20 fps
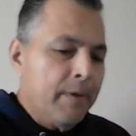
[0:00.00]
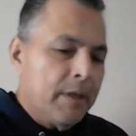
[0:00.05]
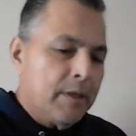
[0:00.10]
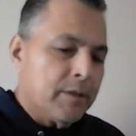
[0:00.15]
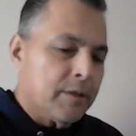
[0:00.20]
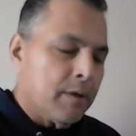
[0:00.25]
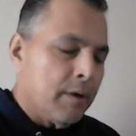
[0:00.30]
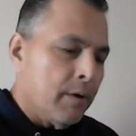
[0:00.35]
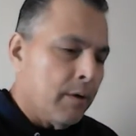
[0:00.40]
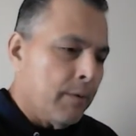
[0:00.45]

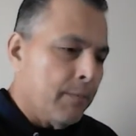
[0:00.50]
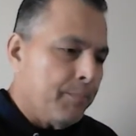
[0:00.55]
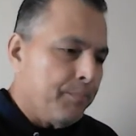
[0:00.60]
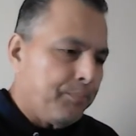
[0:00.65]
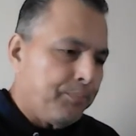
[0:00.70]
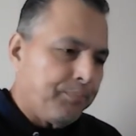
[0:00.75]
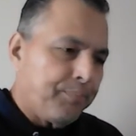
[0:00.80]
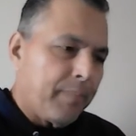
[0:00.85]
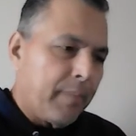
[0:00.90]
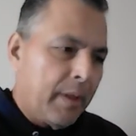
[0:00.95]
So,
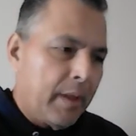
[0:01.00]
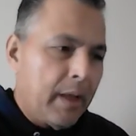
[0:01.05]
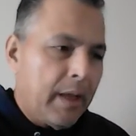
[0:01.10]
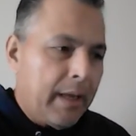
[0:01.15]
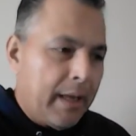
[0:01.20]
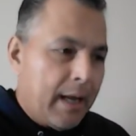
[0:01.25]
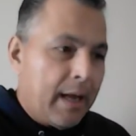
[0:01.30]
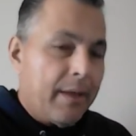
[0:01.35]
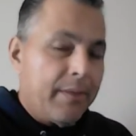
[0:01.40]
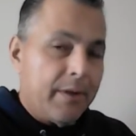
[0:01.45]

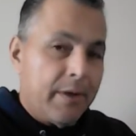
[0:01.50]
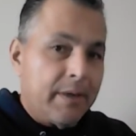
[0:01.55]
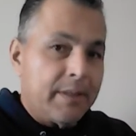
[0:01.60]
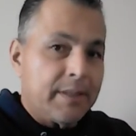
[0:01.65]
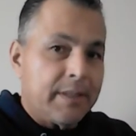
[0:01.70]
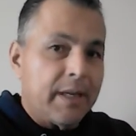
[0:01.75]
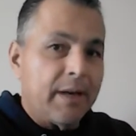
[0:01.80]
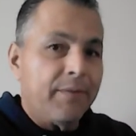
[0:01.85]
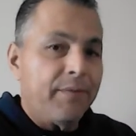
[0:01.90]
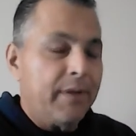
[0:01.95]
yeah, there
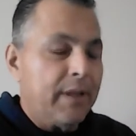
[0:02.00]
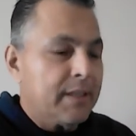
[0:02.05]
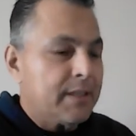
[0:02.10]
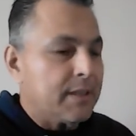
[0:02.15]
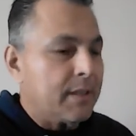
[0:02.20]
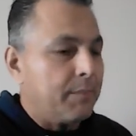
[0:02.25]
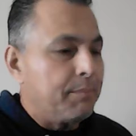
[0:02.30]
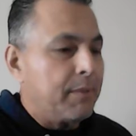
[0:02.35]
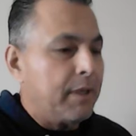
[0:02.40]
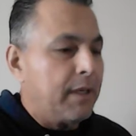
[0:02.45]
is definitely
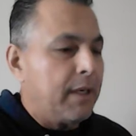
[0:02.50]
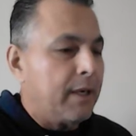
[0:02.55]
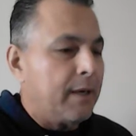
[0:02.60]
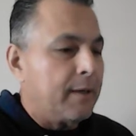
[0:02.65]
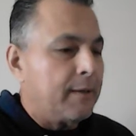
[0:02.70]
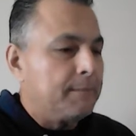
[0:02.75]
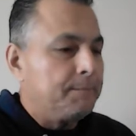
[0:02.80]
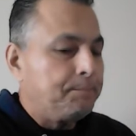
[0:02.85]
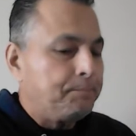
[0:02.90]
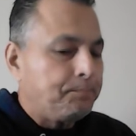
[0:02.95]
something
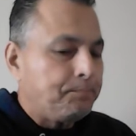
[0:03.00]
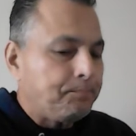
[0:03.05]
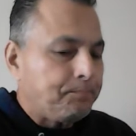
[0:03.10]
here.